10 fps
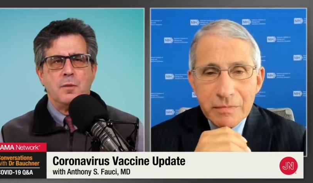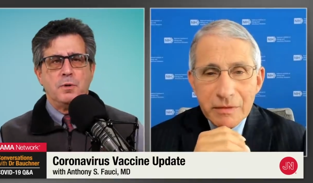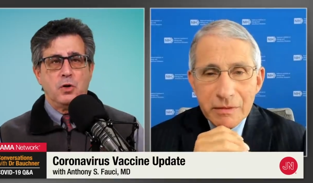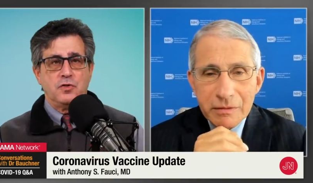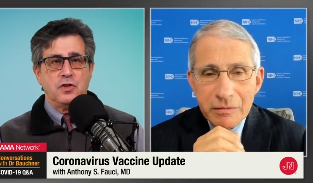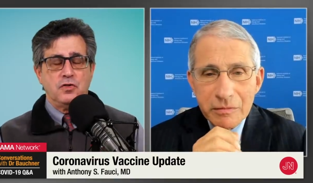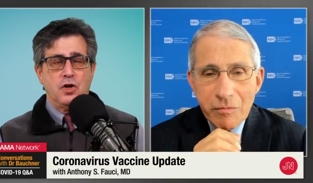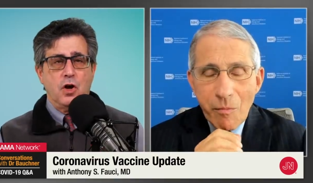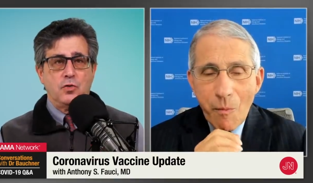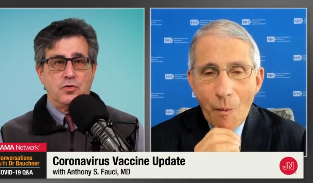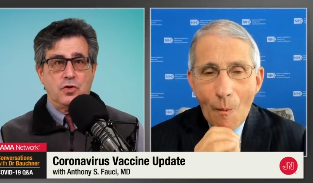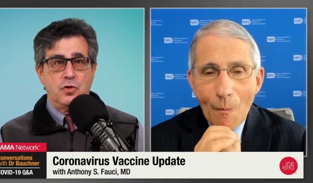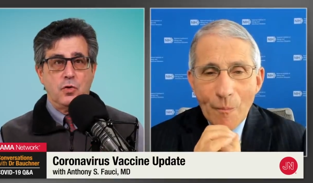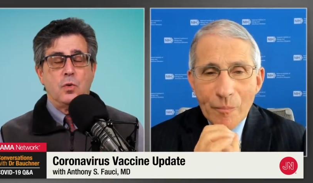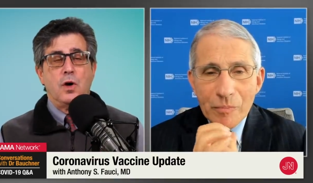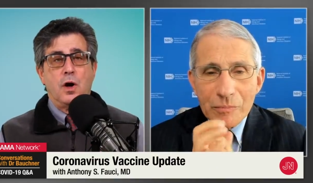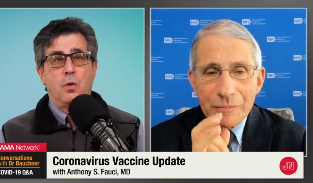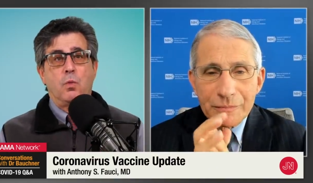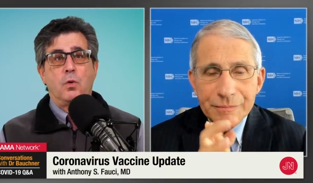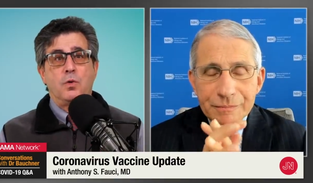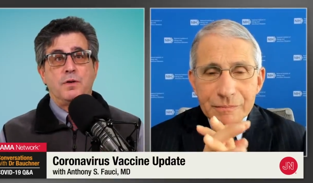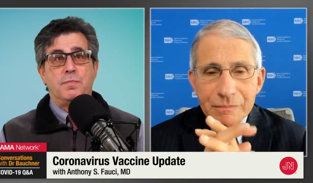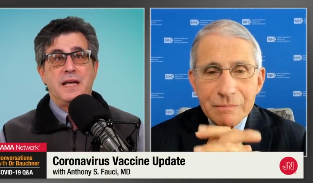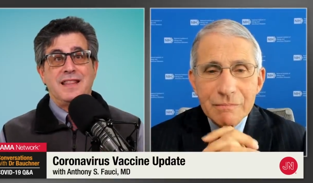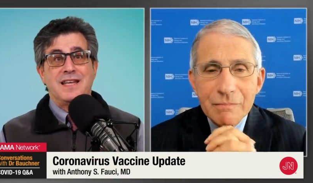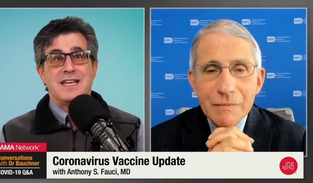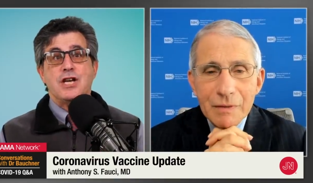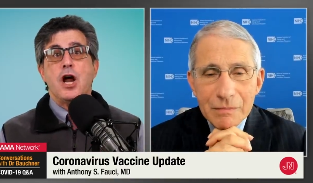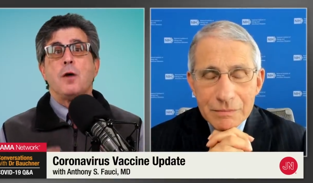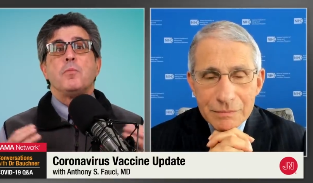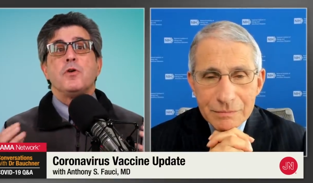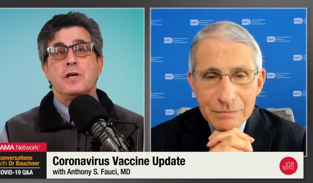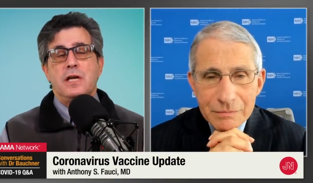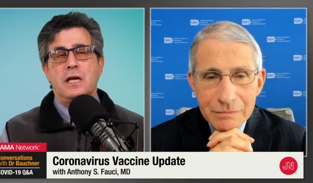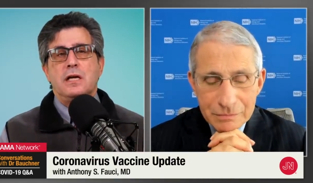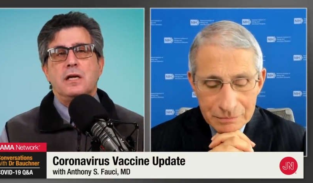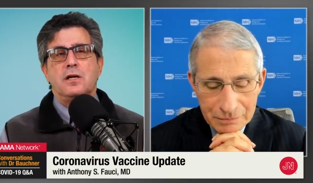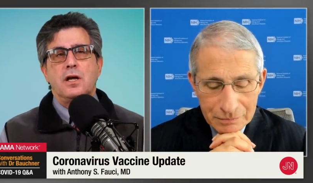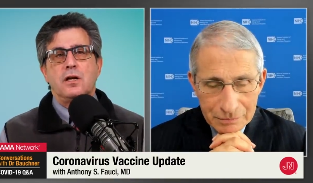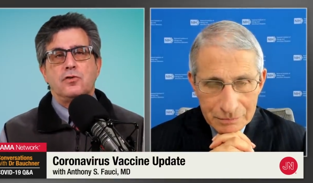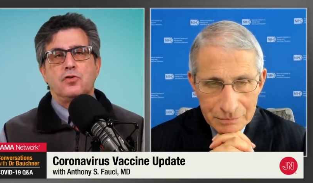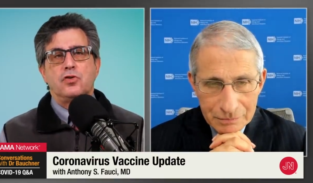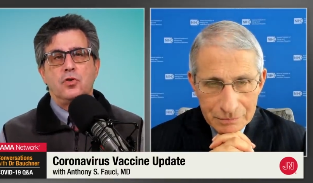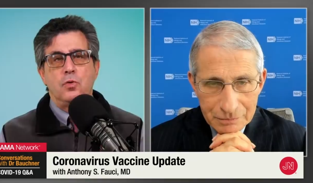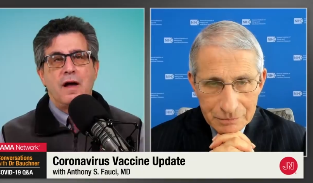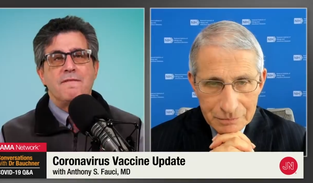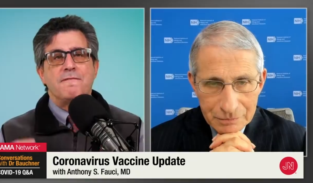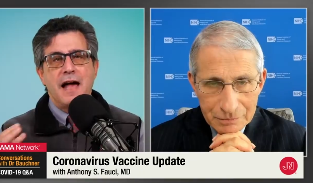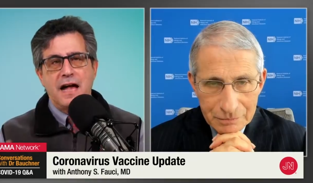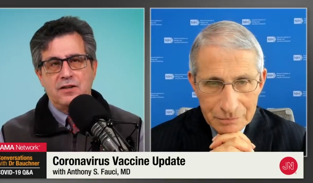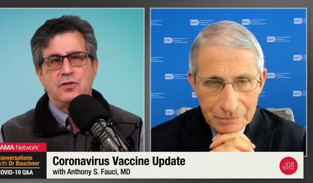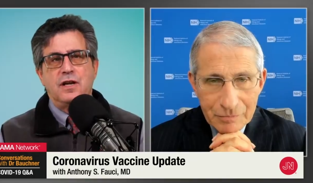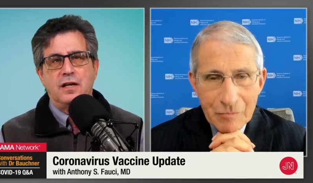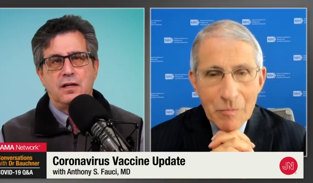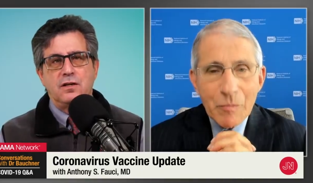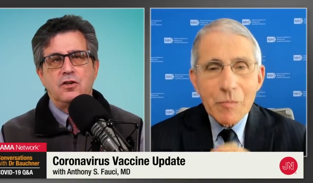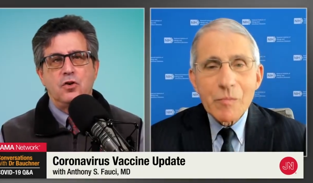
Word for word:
Speaker 1: Because this goes to what would be the number needed to vaccinate in the